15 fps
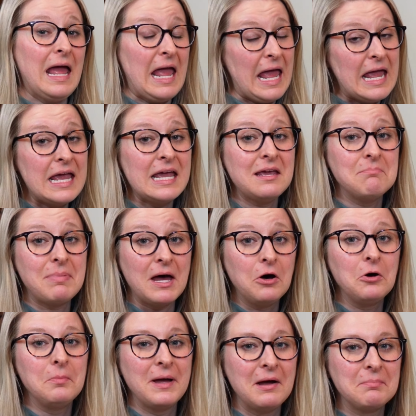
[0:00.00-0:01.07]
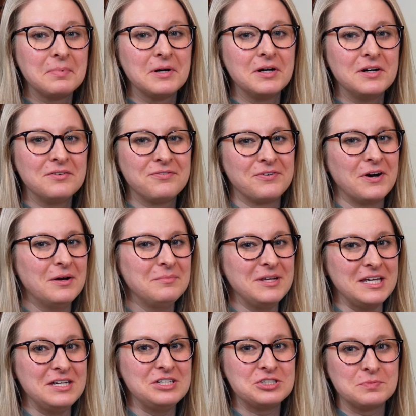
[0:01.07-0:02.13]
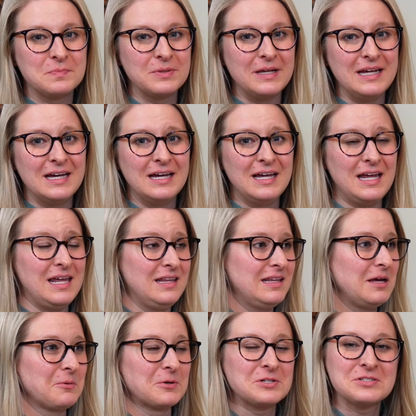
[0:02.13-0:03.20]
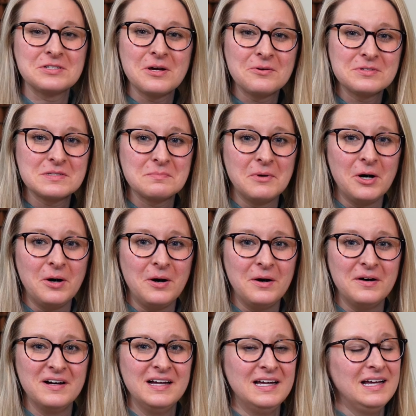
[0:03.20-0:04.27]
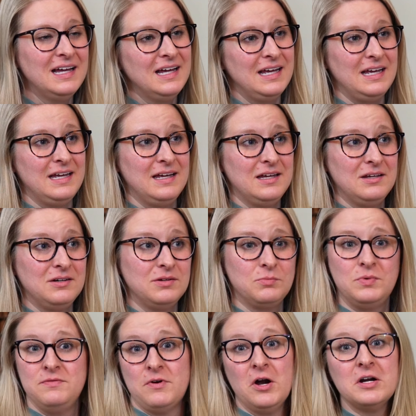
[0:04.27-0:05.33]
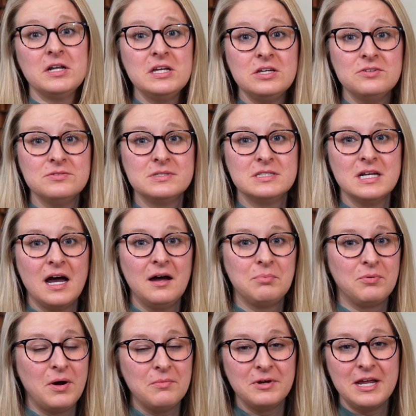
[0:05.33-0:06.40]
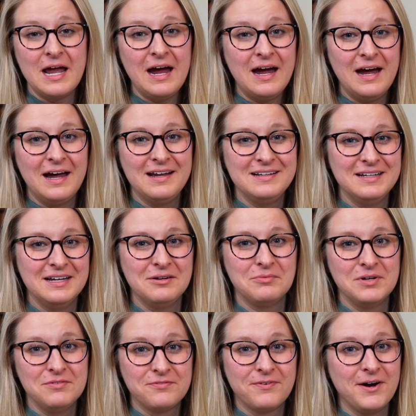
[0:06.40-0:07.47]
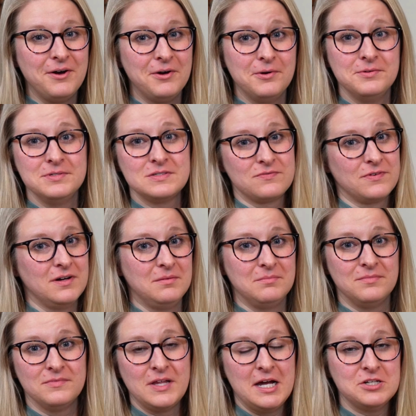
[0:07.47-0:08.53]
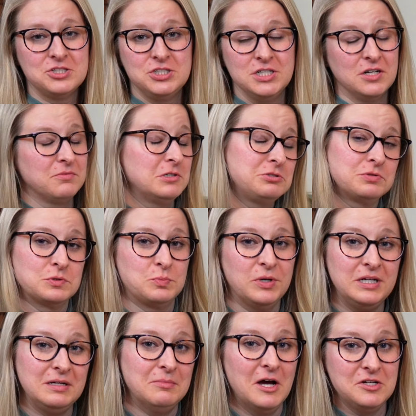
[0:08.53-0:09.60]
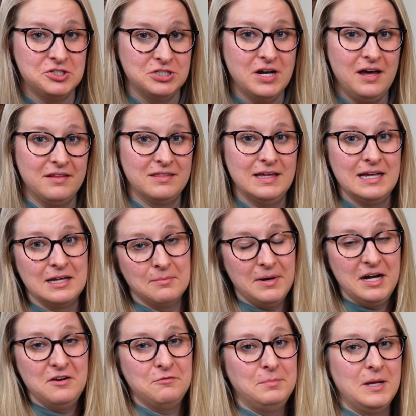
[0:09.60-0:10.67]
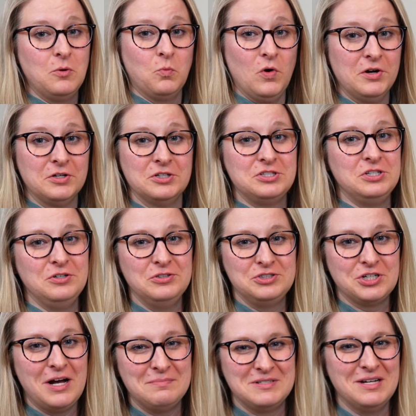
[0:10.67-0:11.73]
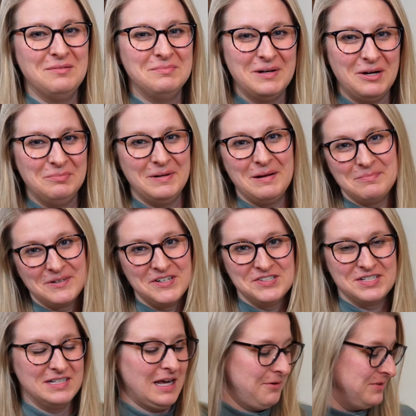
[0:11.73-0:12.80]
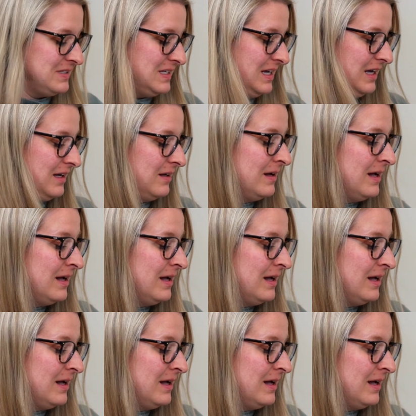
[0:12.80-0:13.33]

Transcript: a bell pepper from each plant, and they were so small, and we've already used up what we had that we froze from last year, which was pretty much nothing. It might have been 1 or 2 chopped up bell peppers, and that was it.